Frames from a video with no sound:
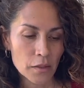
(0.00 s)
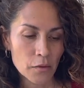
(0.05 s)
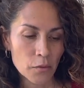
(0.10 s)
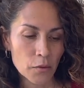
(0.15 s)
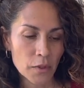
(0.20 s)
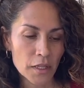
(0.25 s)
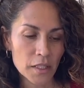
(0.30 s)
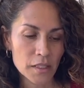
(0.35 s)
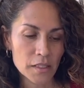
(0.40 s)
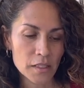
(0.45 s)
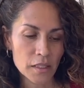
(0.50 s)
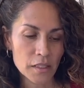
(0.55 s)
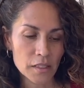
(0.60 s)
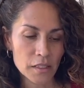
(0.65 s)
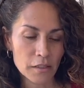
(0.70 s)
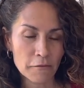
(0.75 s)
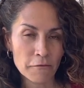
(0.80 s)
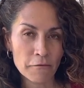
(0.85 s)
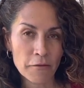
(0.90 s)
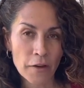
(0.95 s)
with a sense
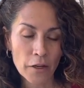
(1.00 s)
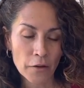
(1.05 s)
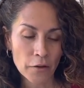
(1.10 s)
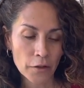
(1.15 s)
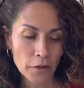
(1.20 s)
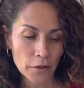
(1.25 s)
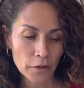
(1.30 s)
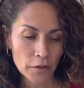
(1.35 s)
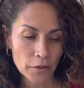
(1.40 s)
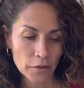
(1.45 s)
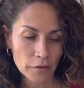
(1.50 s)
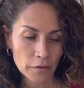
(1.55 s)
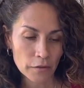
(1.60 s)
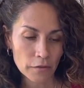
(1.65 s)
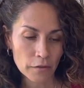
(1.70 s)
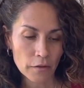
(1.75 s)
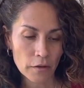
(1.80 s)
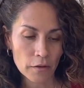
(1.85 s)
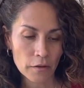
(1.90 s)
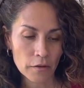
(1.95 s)
of failure,
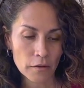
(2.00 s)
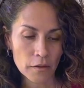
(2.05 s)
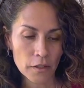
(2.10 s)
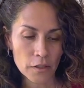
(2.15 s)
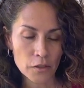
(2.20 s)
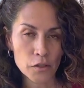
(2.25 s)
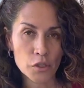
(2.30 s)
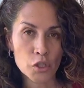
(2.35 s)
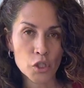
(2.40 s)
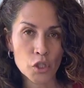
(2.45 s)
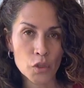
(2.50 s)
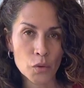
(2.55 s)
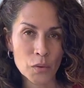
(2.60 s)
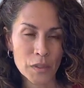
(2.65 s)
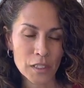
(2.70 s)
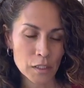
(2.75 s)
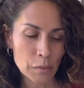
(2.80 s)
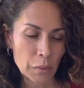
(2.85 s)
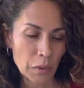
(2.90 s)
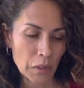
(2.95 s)
this too
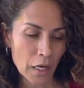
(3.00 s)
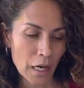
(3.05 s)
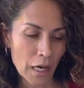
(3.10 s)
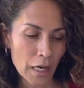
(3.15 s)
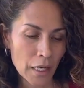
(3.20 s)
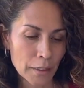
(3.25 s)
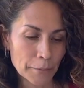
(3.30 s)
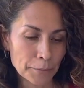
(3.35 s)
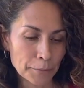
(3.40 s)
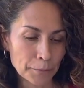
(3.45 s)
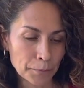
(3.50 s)
is pride.